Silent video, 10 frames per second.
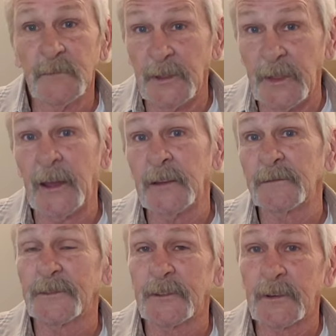in
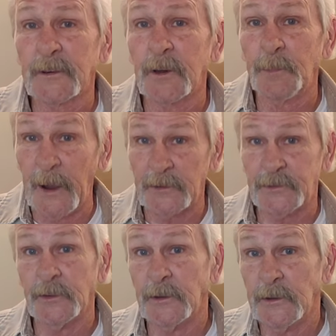that
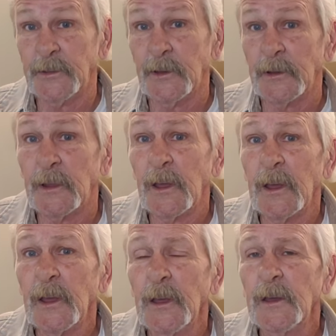capacity that
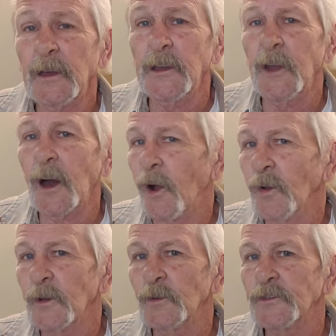he not
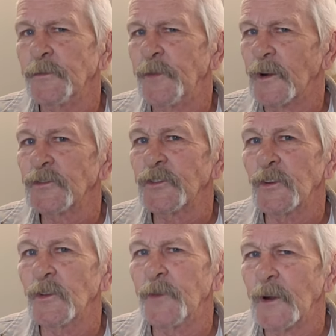only was a Pharisee
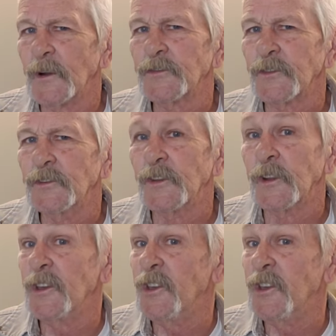of the Pharisees and a